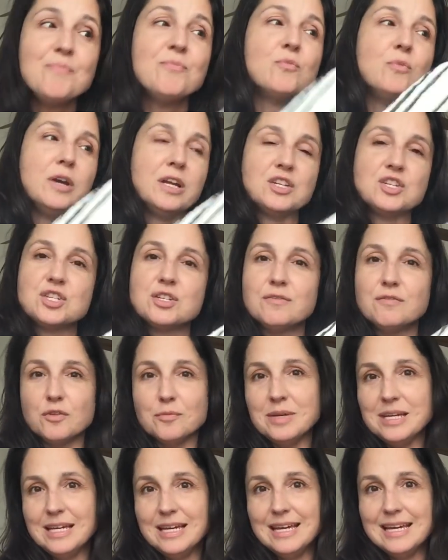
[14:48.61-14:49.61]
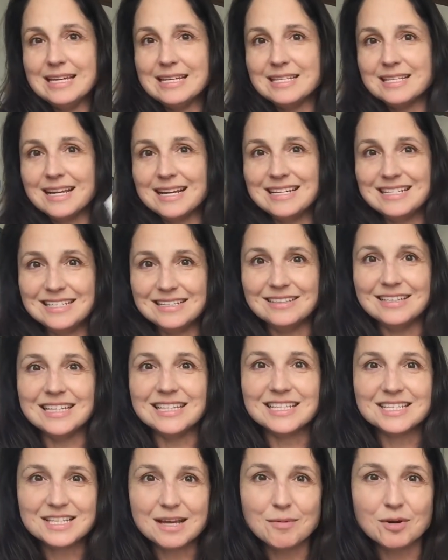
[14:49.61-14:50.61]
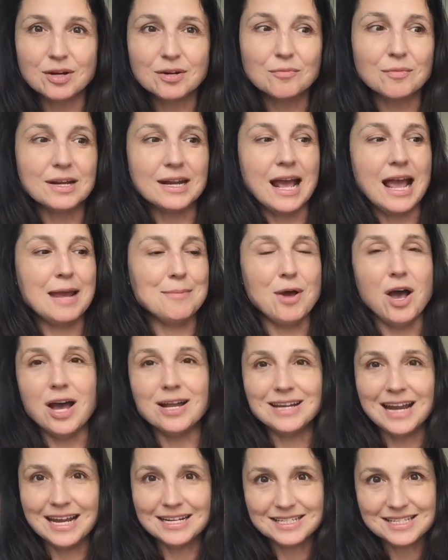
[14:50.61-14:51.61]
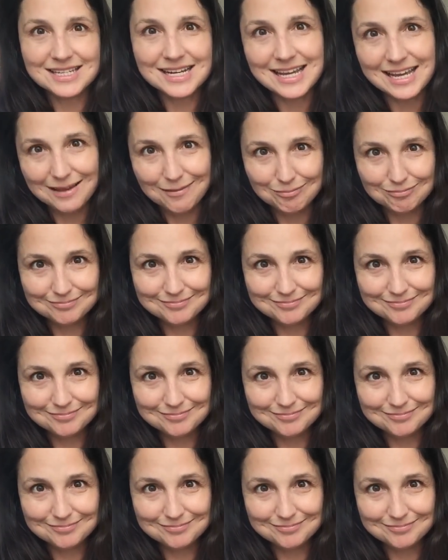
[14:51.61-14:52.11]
which for me is ideal in the summer when I'm hot and sticky.